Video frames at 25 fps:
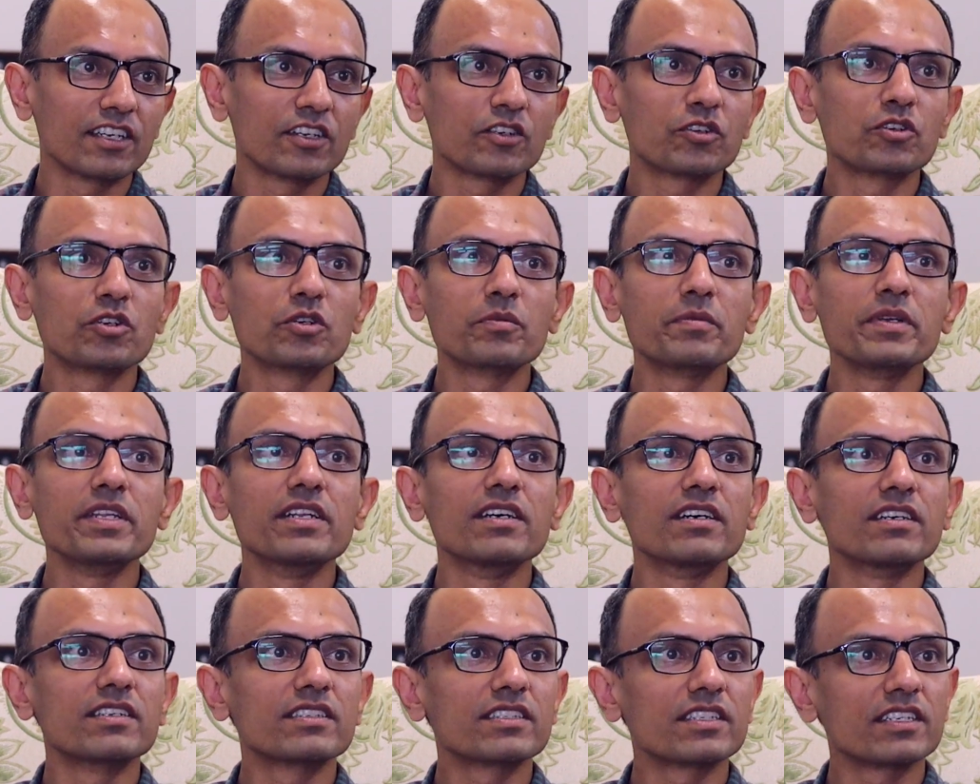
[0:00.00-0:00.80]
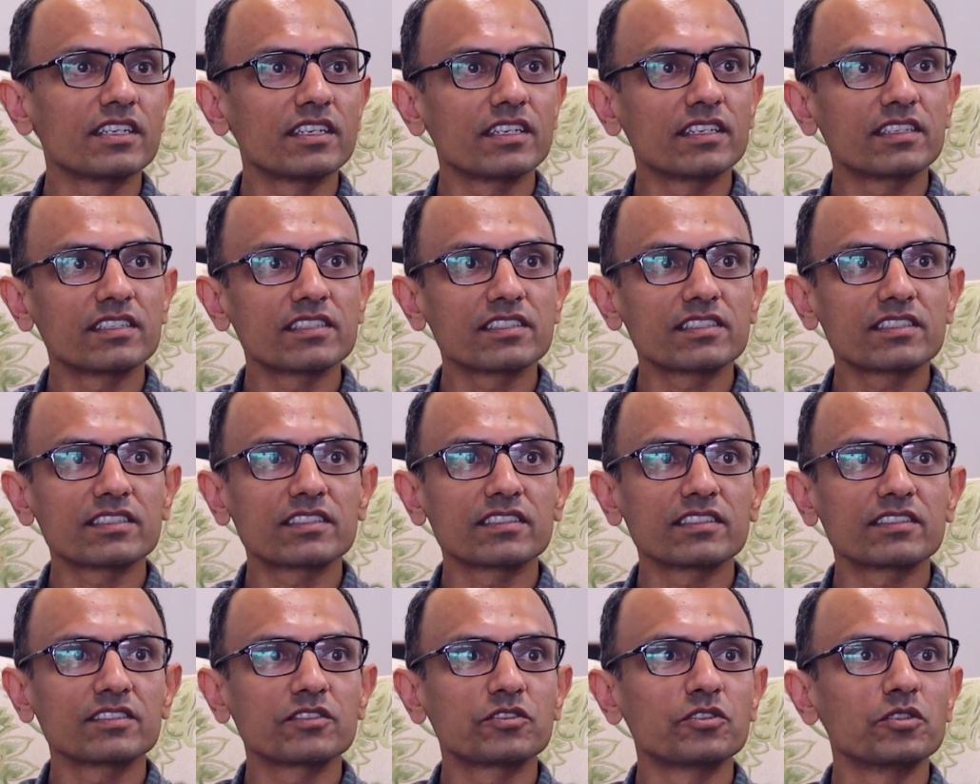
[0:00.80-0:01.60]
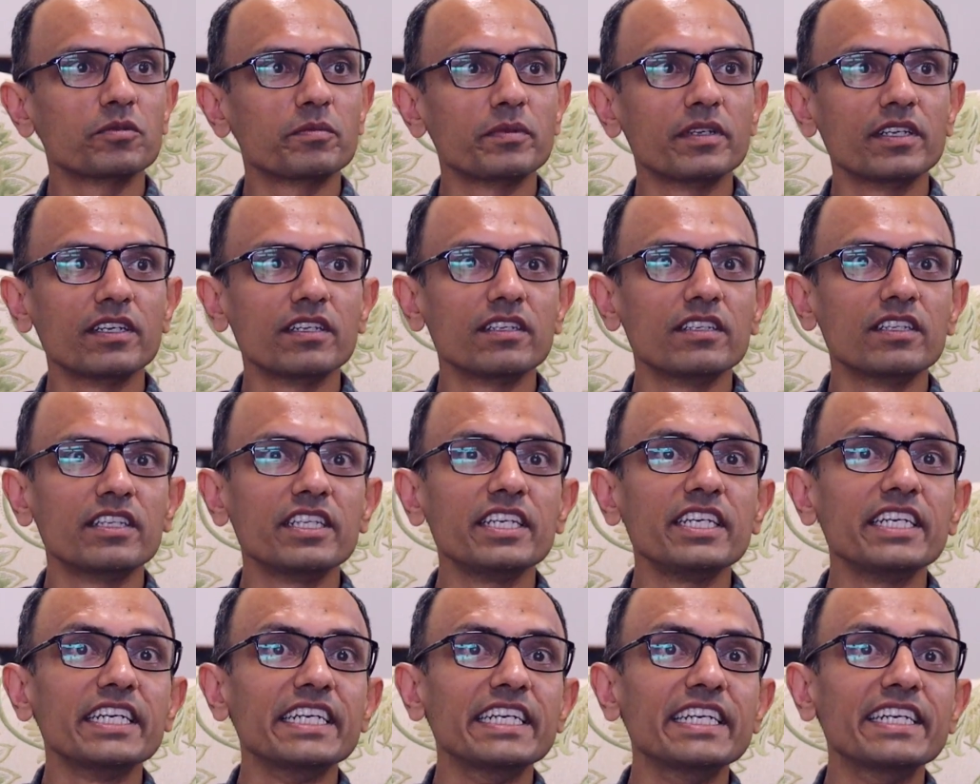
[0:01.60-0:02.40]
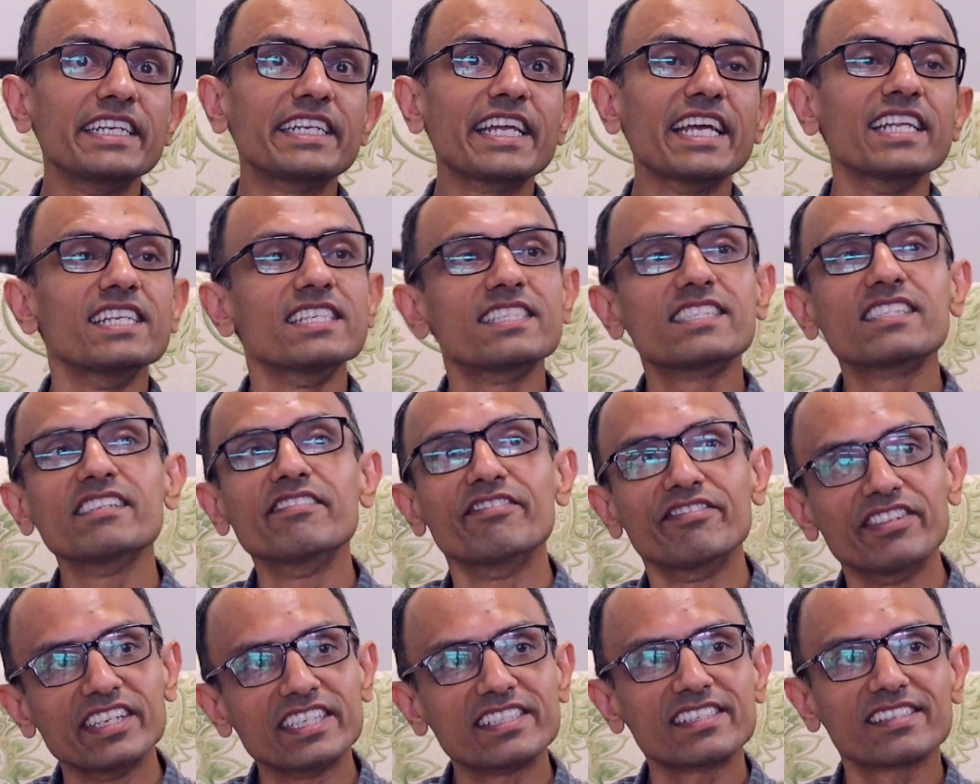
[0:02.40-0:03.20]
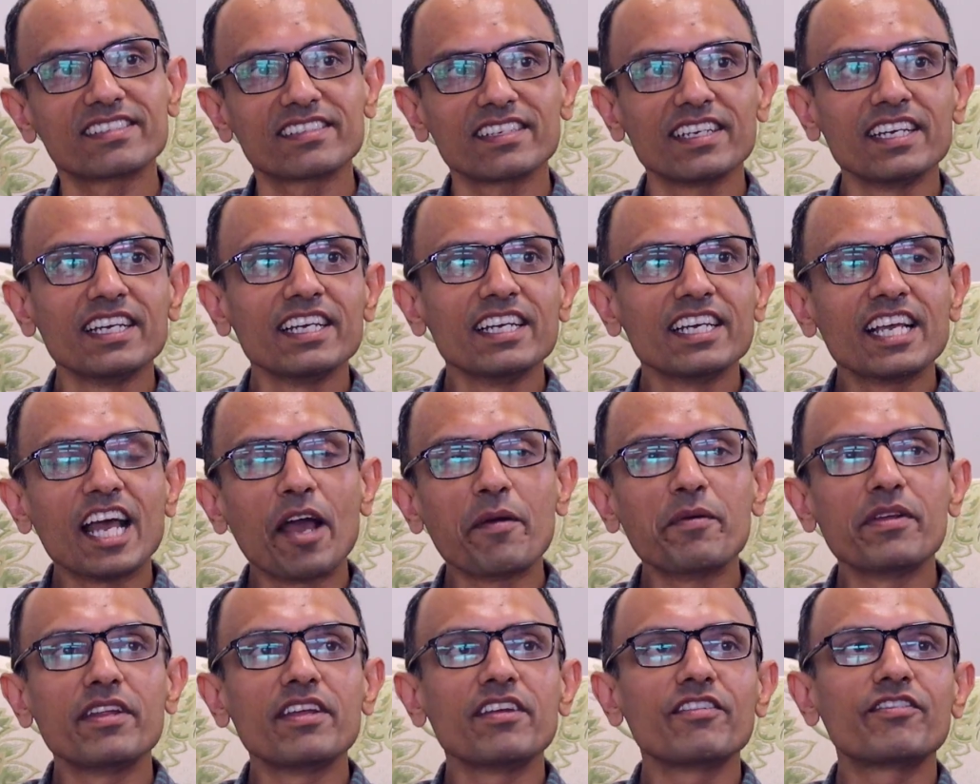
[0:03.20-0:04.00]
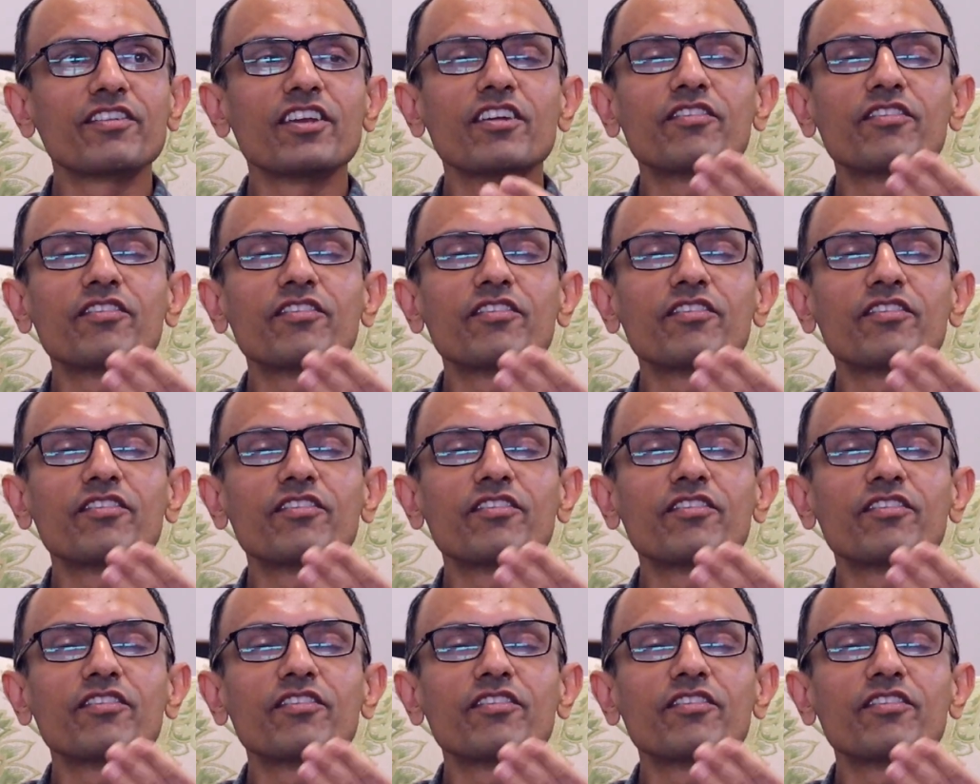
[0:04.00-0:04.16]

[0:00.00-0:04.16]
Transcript: could be nurses, could be the intensivists. I mean, if